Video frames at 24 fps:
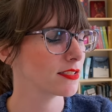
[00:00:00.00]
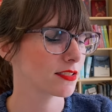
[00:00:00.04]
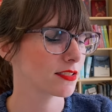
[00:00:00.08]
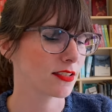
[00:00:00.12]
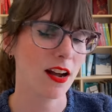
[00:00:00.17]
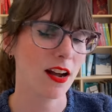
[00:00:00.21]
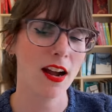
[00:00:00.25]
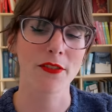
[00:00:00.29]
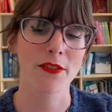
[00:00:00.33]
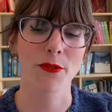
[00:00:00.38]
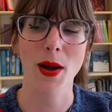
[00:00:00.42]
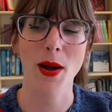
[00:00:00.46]

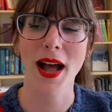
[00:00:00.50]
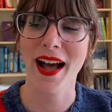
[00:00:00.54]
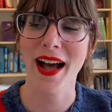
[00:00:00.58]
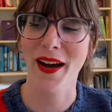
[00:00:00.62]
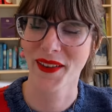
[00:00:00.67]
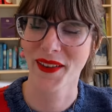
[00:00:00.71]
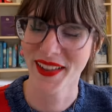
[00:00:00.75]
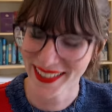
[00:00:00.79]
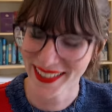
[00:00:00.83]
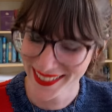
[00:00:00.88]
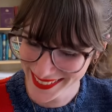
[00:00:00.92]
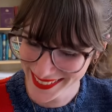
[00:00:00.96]
scarf. Wow.
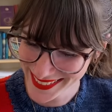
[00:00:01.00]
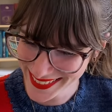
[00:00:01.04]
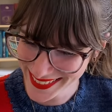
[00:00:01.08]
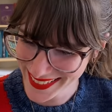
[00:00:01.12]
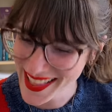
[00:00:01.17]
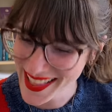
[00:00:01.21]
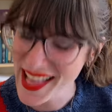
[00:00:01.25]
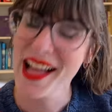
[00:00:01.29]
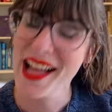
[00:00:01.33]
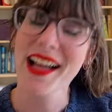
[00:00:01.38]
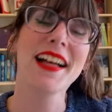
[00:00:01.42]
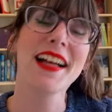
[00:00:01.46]

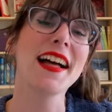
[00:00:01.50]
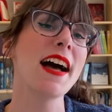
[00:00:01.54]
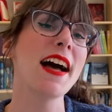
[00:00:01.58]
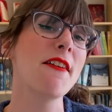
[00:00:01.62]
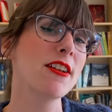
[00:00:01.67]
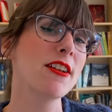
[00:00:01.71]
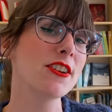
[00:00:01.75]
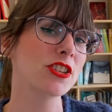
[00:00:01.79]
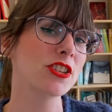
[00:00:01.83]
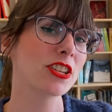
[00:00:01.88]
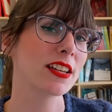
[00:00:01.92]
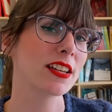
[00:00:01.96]

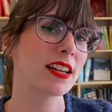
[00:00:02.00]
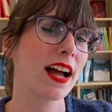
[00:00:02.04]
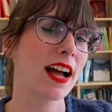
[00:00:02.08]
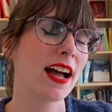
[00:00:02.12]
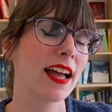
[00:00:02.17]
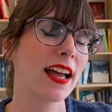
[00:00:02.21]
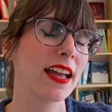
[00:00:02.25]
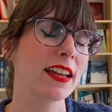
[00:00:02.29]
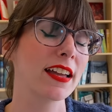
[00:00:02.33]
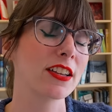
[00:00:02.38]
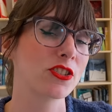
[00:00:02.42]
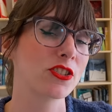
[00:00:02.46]
Eventually,
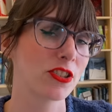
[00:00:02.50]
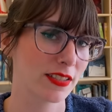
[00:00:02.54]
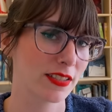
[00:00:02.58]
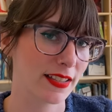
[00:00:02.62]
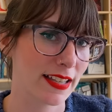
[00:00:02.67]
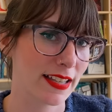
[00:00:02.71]
I took the